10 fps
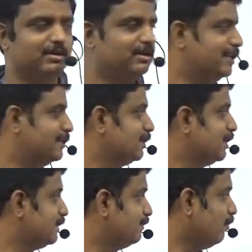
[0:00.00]

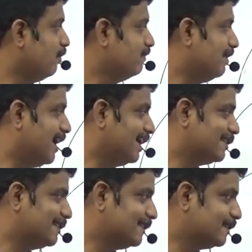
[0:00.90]
Distance from
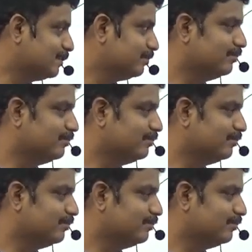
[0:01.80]
y-axis.